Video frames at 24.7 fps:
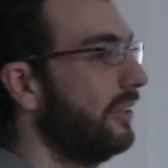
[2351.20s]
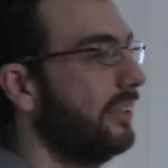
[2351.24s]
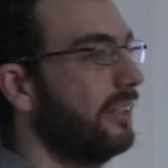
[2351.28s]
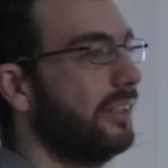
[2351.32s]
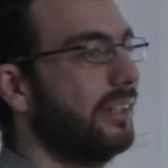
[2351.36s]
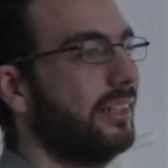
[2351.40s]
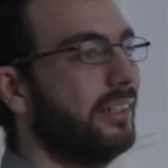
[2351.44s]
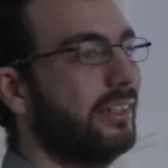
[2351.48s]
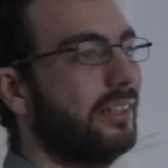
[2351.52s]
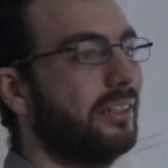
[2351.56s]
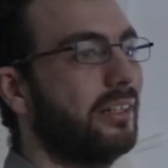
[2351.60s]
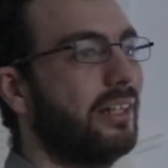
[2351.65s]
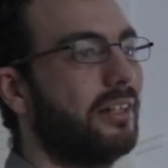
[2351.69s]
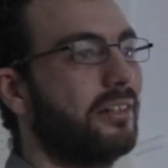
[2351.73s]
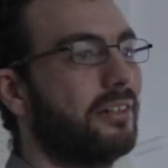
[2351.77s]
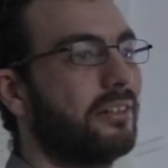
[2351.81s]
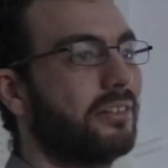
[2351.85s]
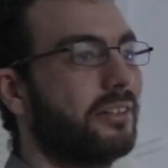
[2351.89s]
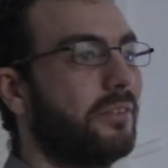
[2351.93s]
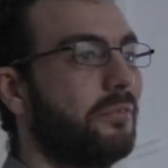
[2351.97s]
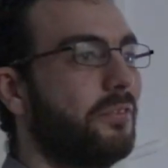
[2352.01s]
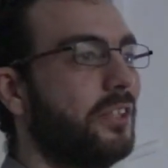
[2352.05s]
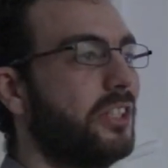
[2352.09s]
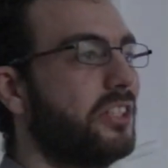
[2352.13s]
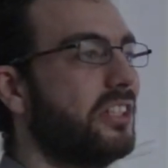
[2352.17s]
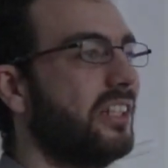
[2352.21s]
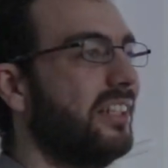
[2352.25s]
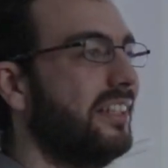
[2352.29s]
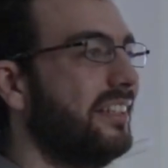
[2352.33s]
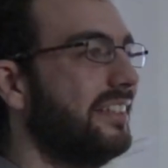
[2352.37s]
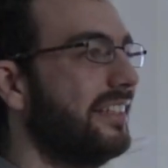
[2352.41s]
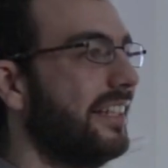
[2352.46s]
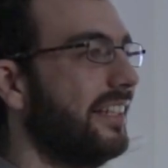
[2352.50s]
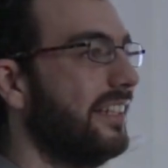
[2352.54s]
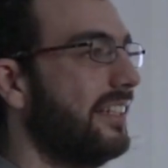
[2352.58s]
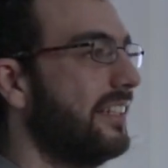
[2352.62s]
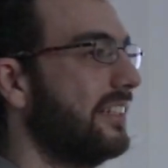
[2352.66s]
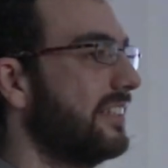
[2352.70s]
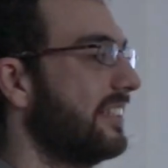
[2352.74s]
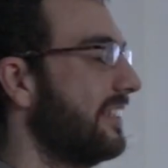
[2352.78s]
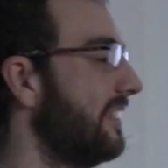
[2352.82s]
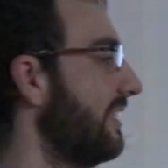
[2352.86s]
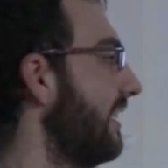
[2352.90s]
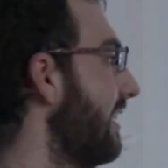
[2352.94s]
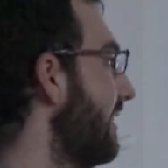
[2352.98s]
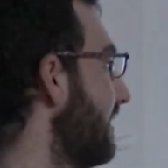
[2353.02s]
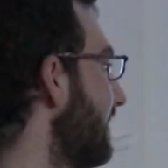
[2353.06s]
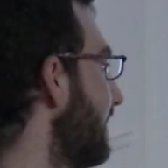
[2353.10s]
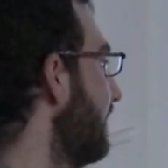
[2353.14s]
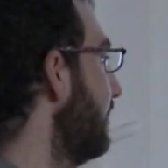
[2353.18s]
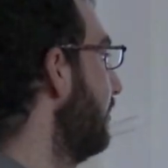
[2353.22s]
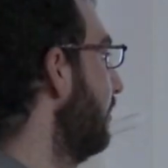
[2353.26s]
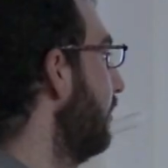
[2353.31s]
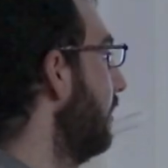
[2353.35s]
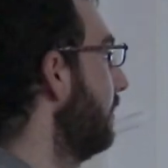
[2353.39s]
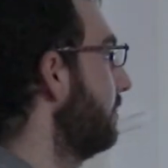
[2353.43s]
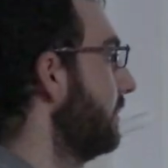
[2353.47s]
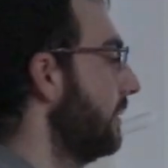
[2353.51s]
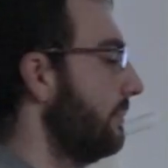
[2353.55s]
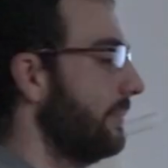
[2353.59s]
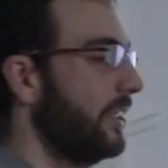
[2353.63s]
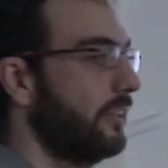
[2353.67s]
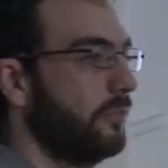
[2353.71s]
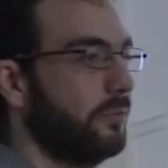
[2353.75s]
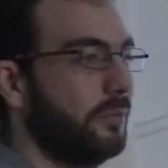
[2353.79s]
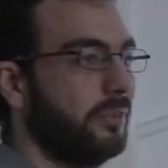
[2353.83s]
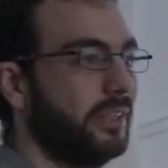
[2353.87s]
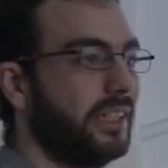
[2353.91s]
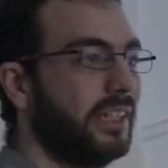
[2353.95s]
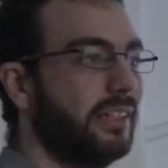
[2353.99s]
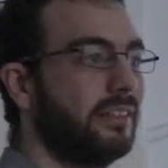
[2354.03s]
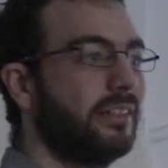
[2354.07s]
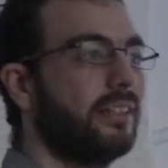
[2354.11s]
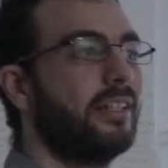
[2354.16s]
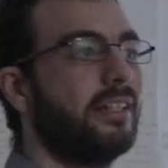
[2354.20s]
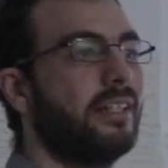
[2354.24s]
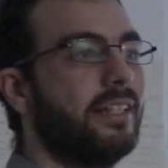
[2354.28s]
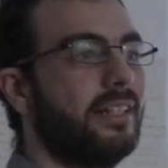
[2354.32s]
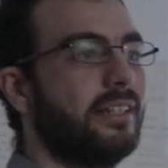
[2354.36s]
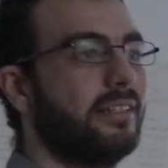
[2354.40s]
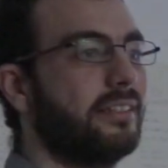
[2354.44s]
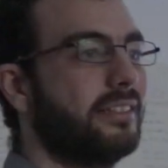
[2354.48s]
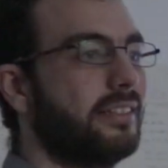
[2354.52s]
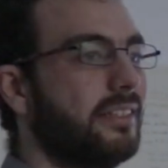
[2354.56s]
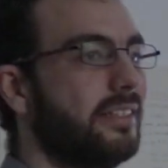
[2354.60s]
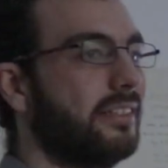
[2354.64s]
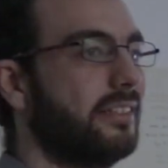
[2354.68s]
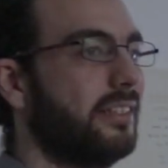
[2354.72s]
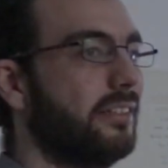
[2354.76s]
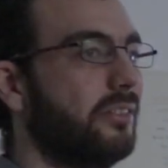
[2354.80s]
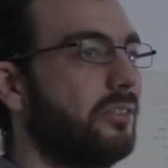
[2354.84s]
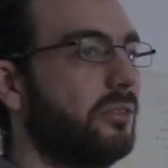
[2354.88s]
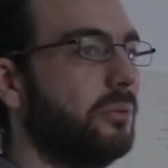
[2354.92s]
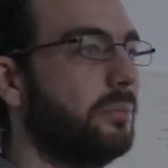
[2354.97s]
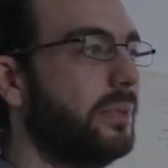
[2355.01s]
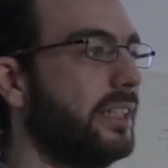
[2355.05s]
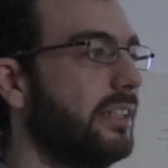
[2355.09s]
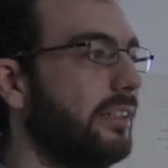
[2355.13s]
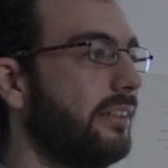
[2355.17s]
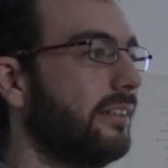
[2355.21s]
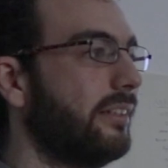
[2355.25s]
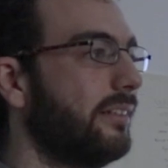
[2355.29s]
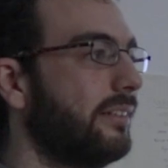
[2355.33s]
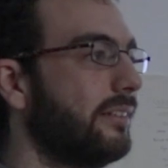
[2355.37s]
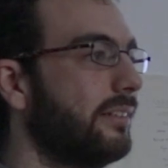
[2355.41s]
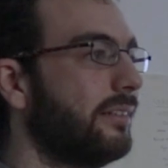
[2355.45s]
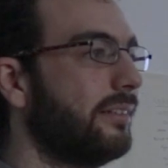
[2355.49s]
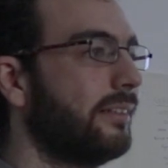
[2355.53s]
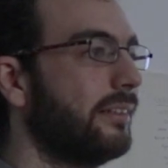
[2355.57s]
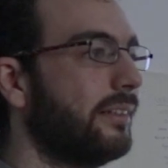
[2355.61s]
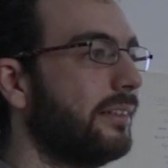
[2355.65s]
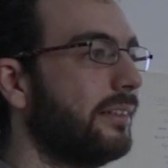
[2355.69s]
to an artificial intelligence and asked to optimize for it, it ceased to be.